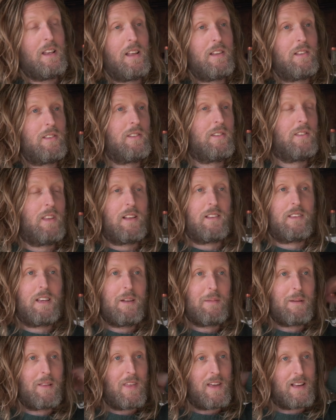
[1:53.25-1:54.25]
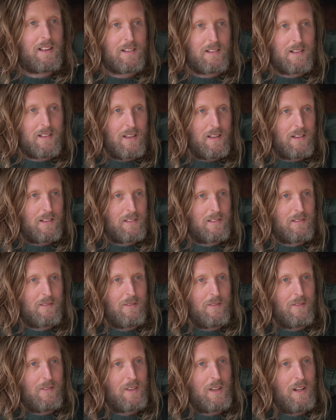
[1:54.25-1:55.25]
There's there's going to be things that
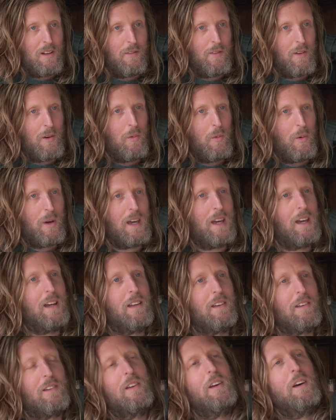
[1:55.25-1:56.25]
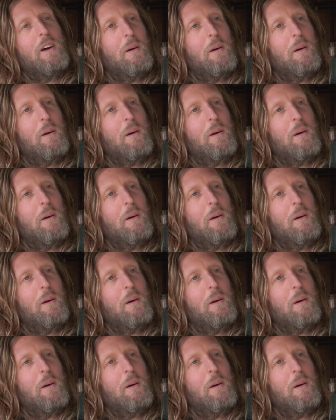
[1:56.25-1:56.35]
going to feel weird